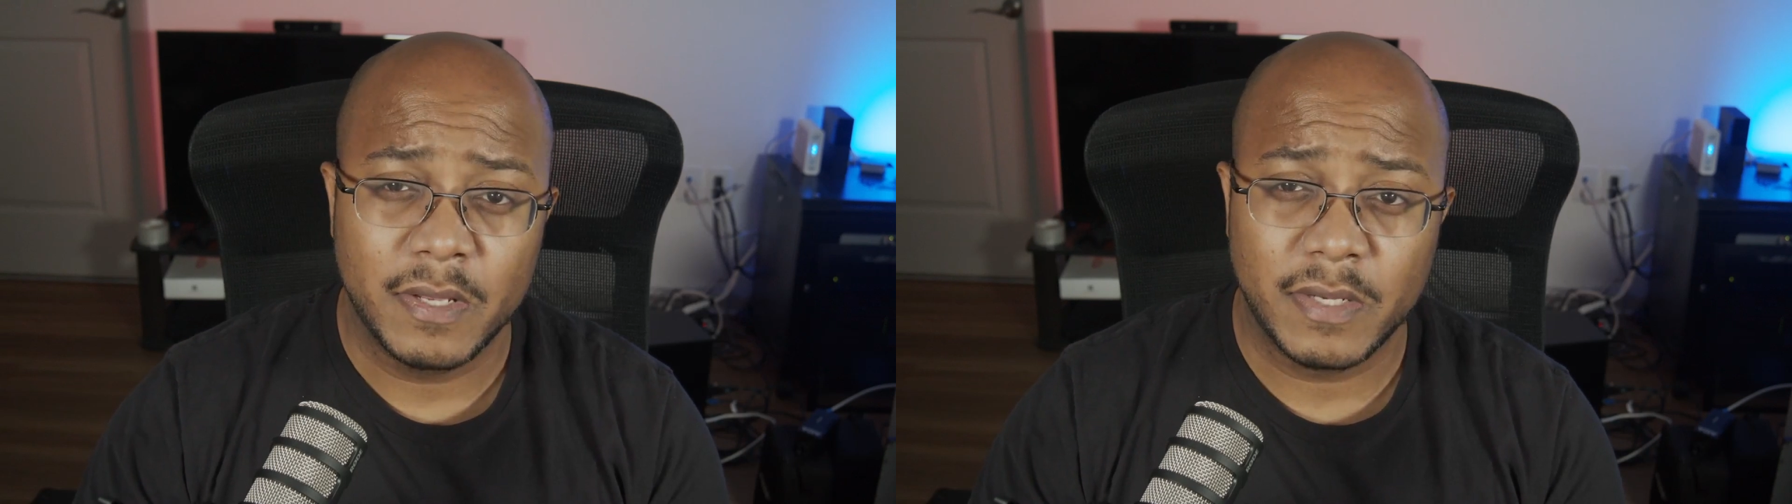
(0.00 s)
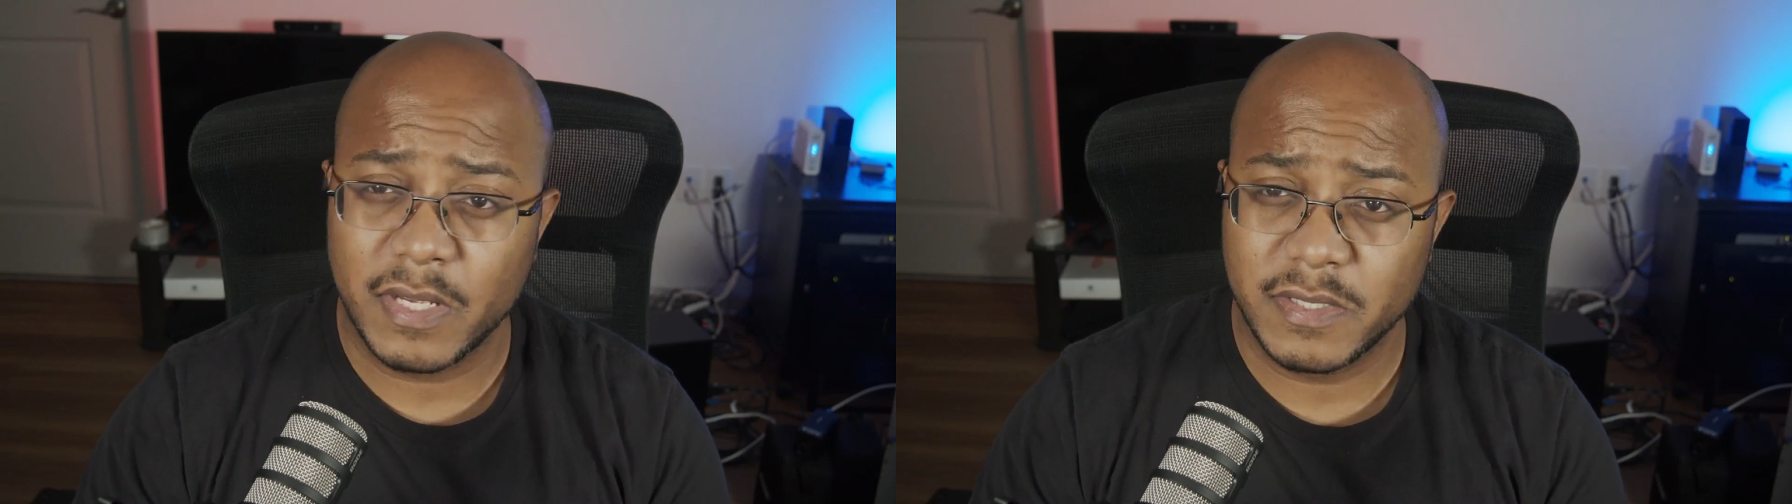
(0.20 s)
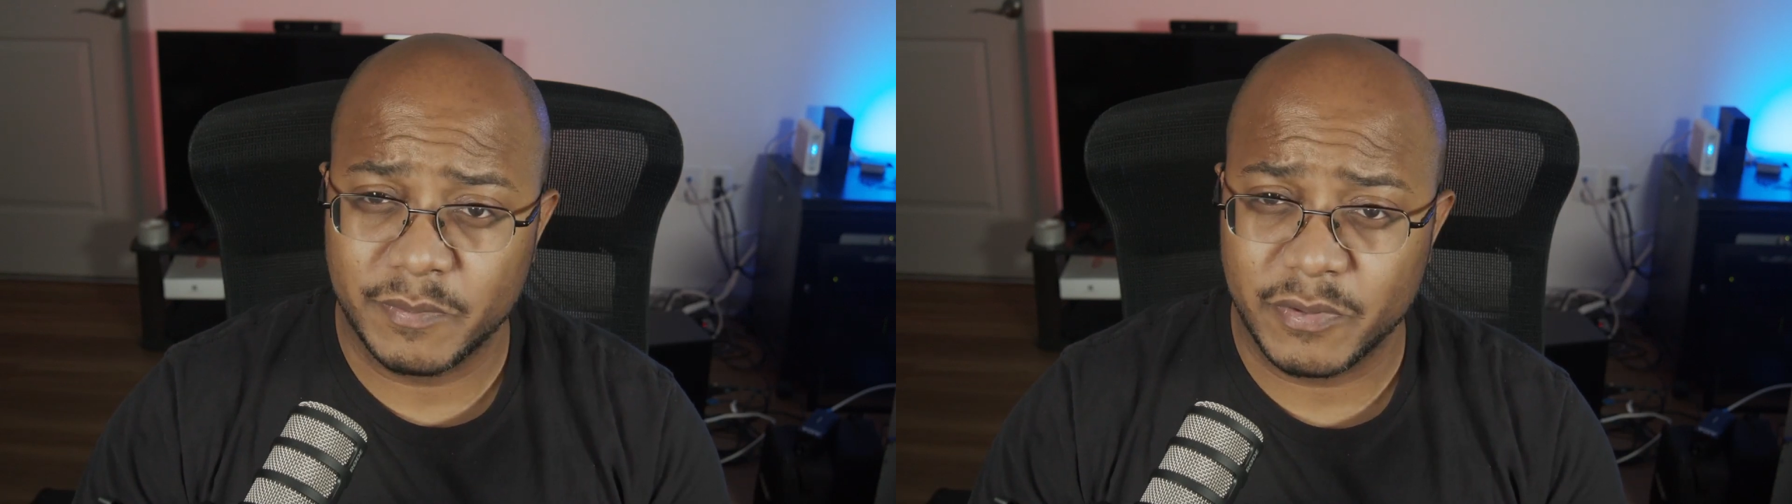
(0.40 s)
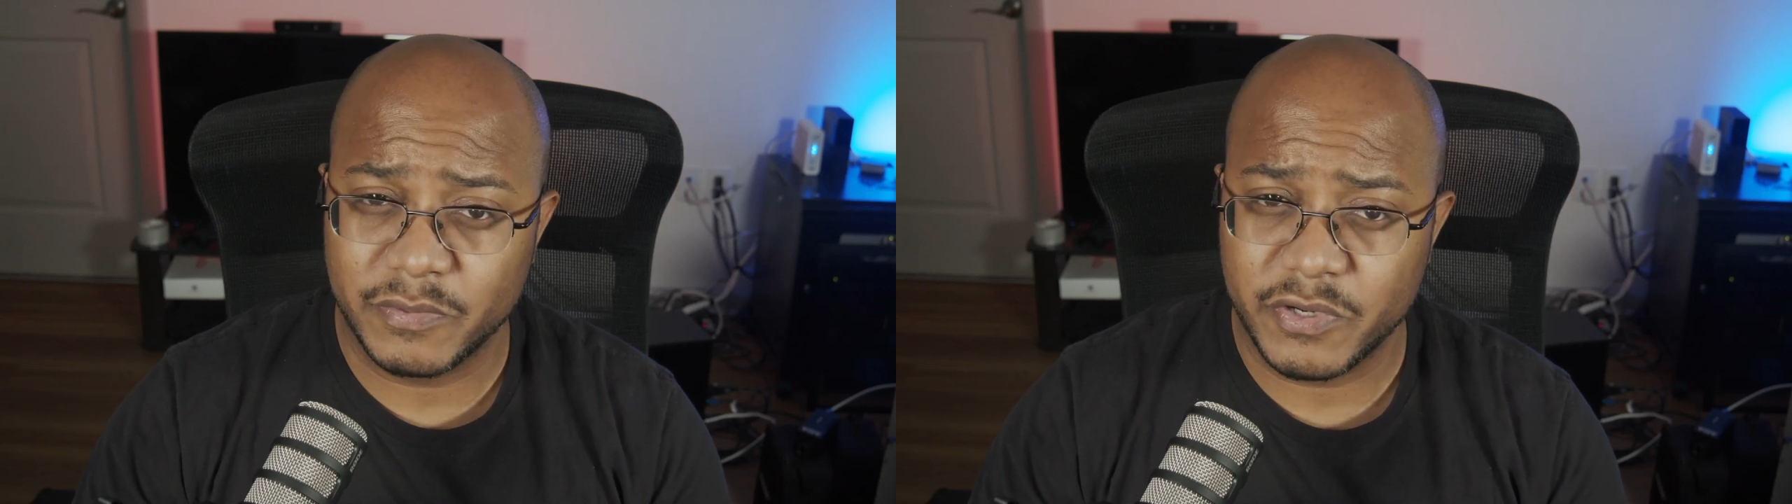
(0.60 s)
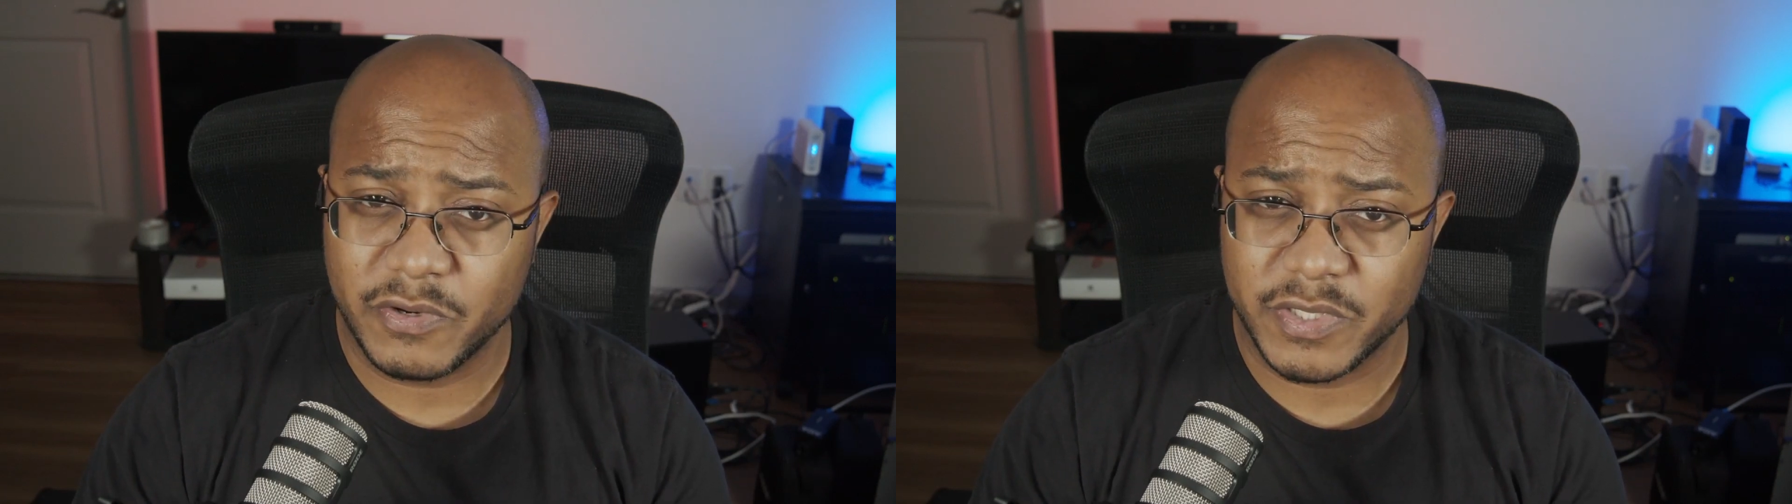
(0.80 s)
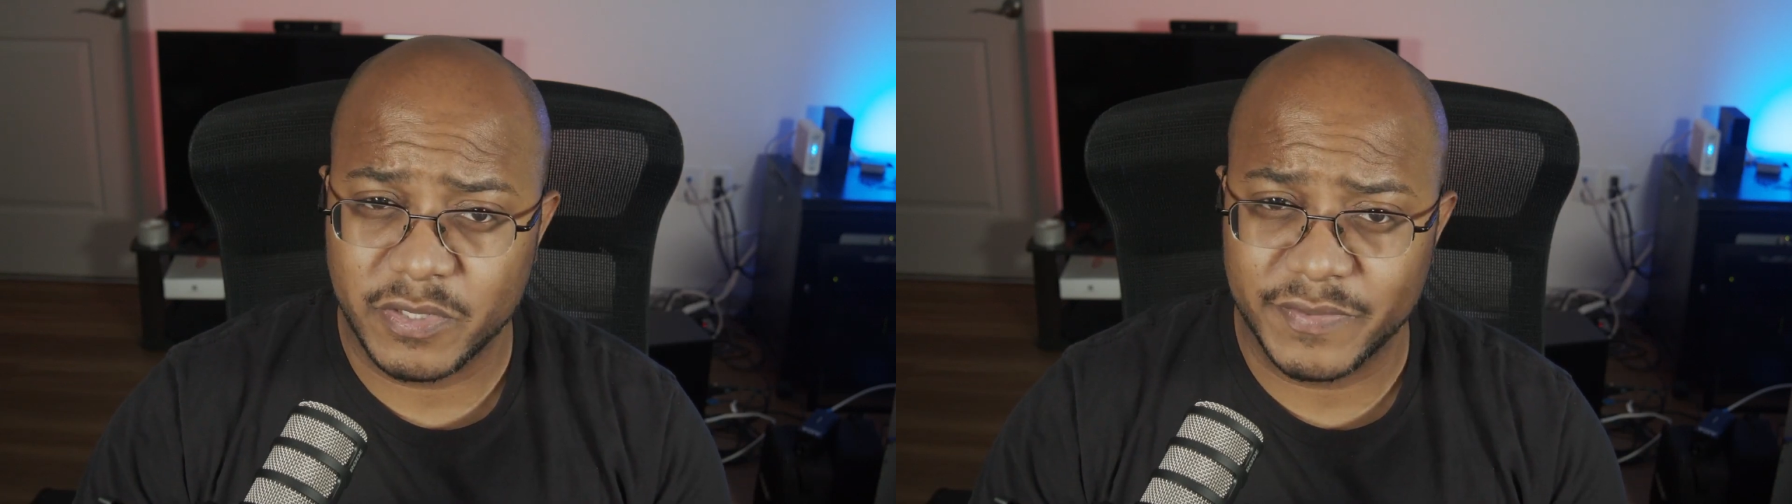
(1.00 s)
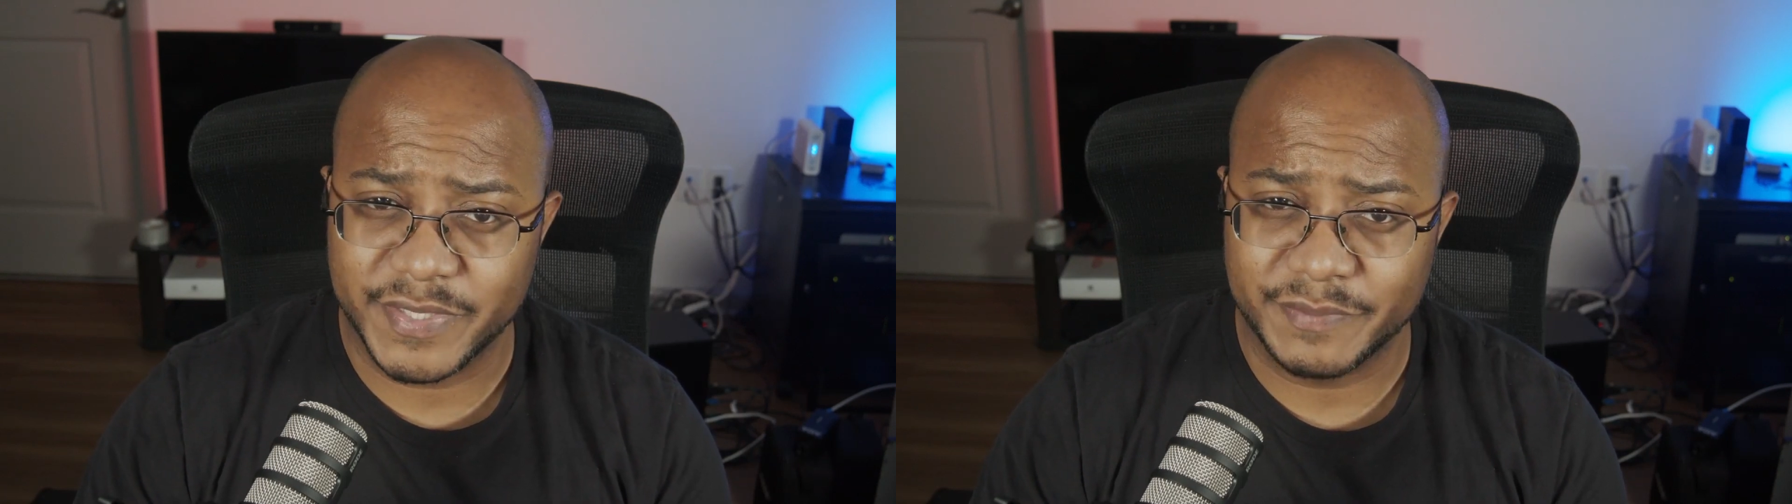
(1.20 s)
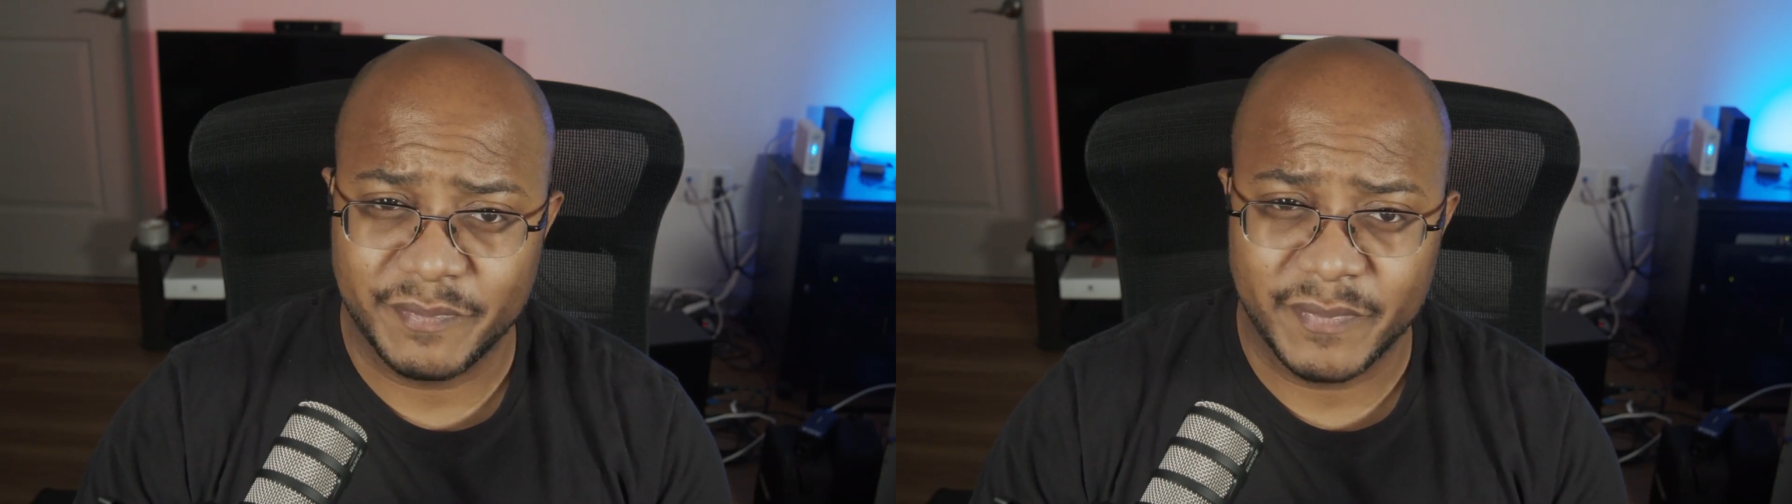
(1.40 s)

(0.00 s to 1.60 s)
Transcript: like a typical church service.